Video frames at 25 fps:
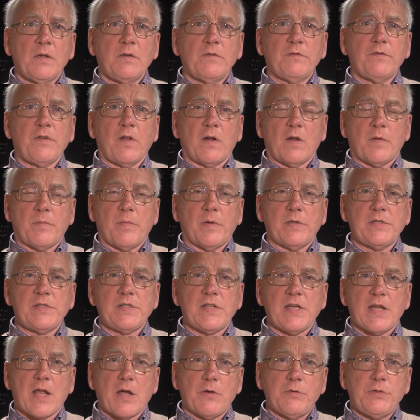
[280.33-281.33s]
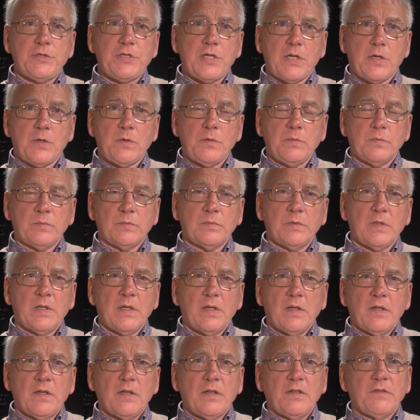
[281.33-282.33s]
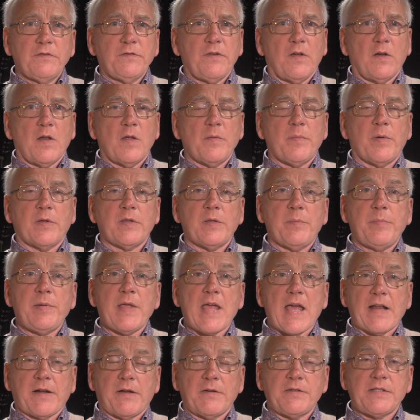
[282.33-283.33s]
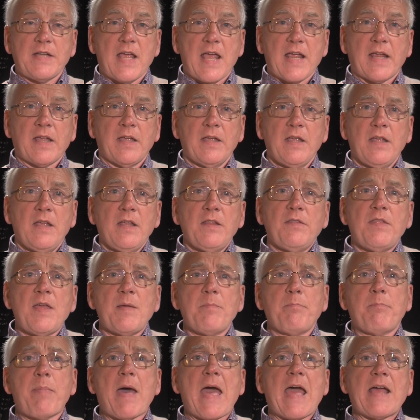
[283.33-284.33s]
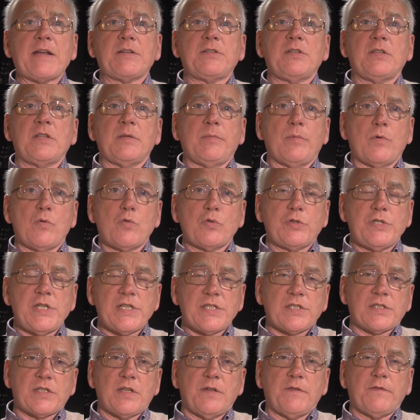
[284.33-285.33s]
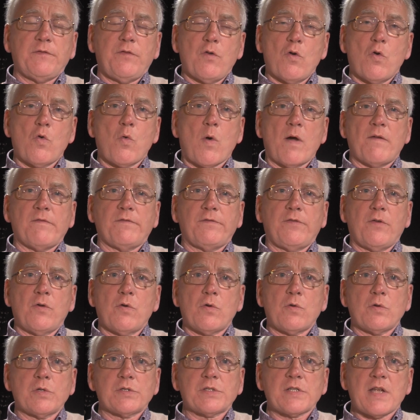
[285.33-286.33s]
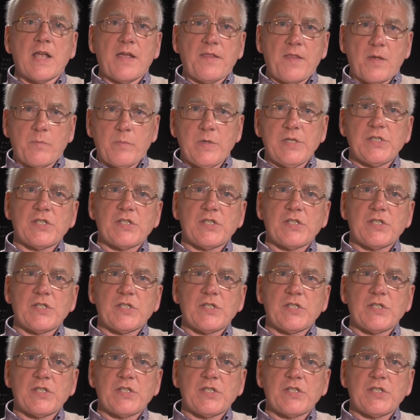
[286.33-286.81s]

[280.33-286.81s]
followed by CO2 followed by the Pianoteq then back to the more distant 414s and then we